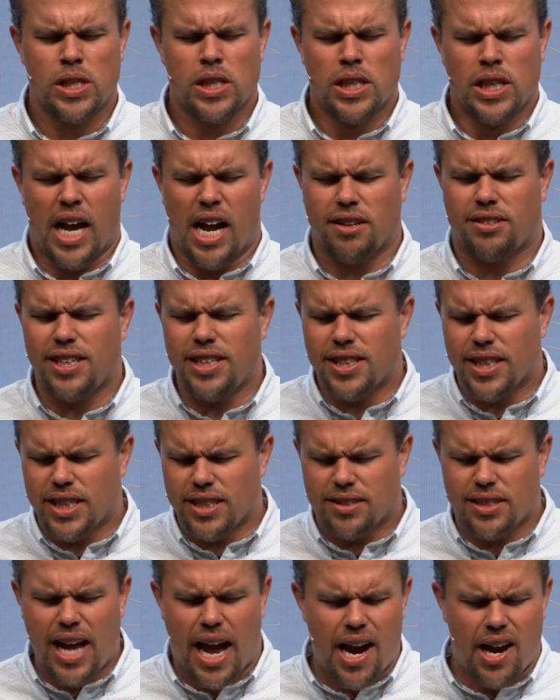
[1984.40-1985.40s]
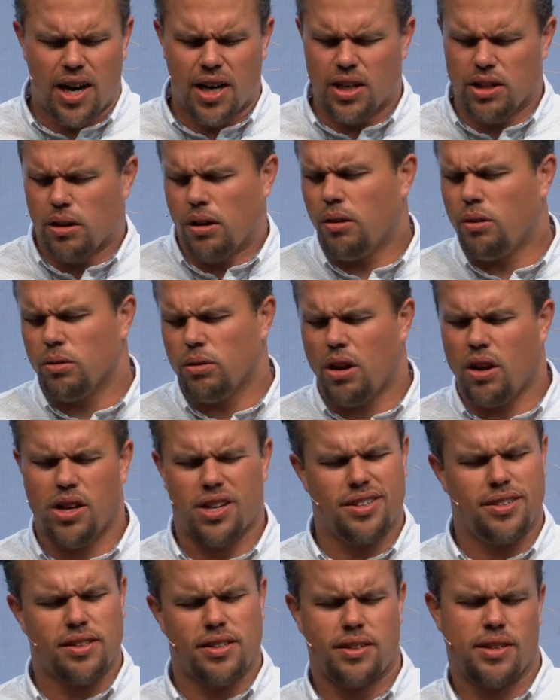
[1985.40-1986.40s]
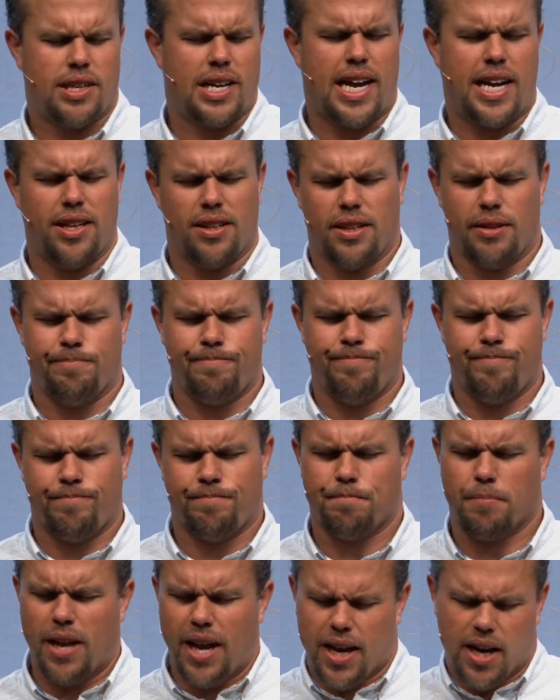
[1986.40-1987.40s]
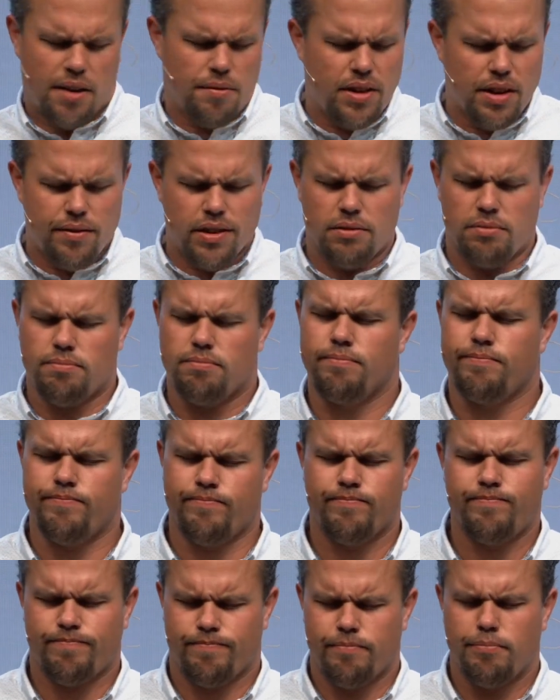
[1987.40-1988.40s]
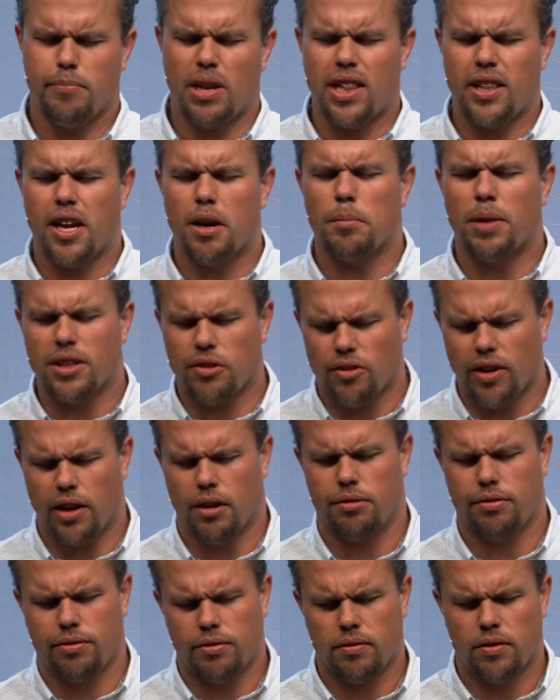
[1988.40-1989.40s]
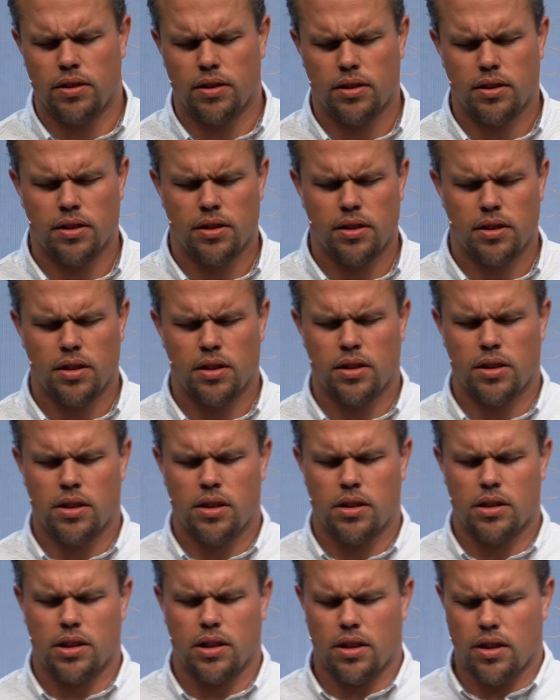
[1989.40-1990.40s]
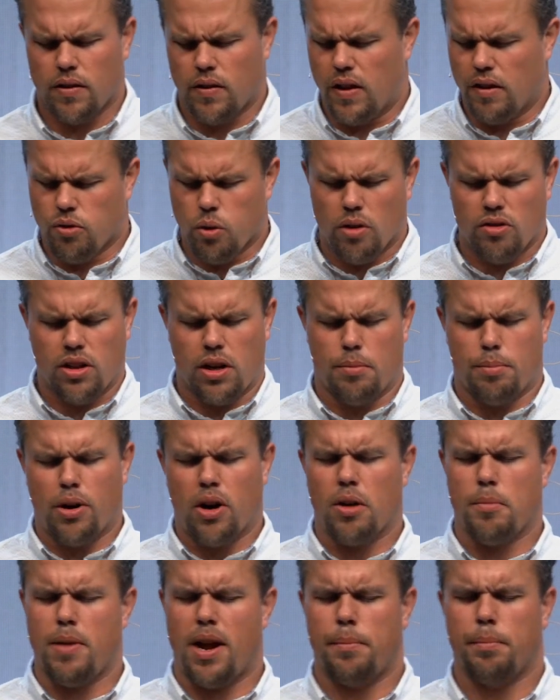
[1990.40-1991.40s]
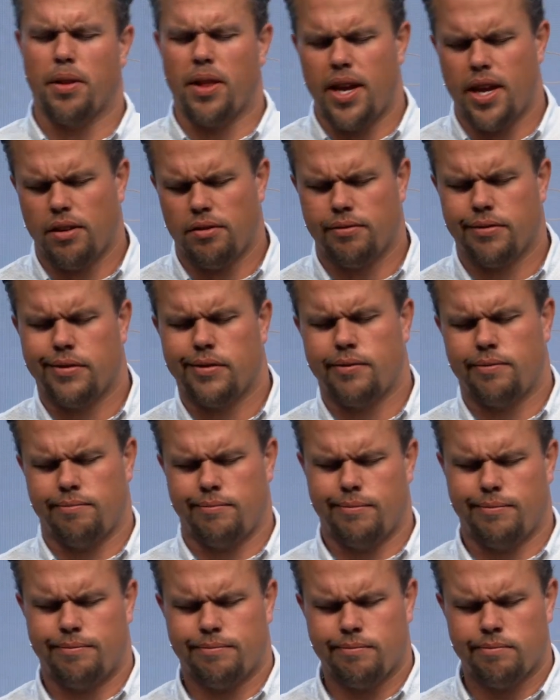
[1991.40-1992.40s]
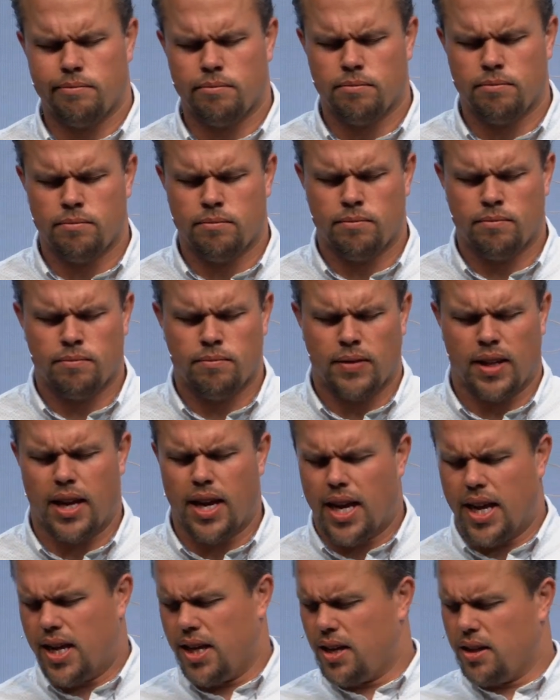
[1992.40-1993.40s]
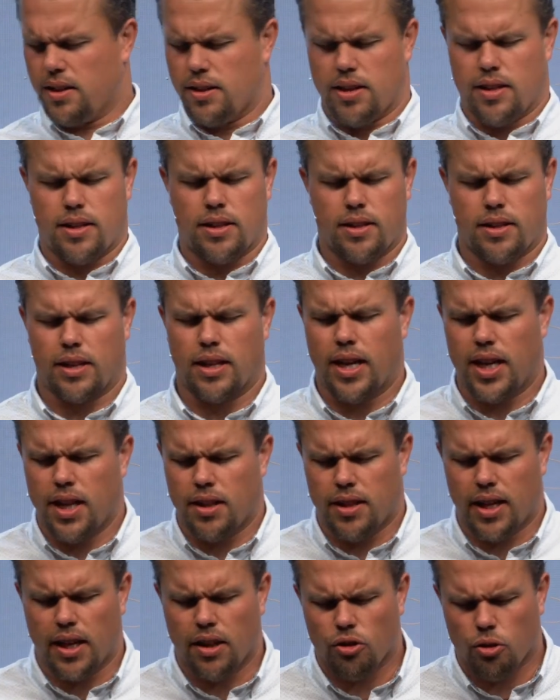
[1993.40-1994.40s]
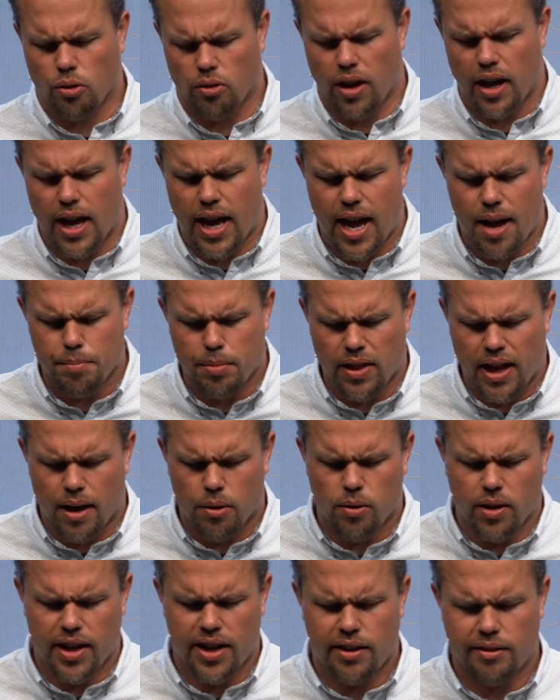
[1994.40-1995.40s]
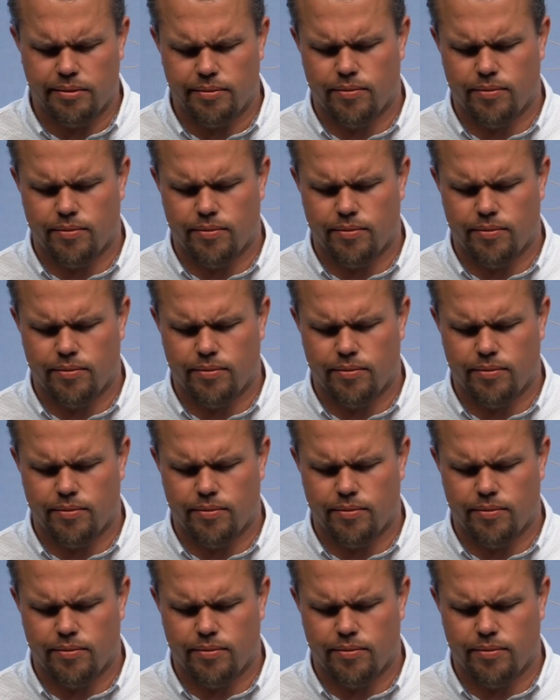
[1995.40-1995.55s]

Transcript: I see the desire to hold on tightly. God, I've even been there myself. This wasn't a part of my plan. God, I didn't think this was gonna happen that way.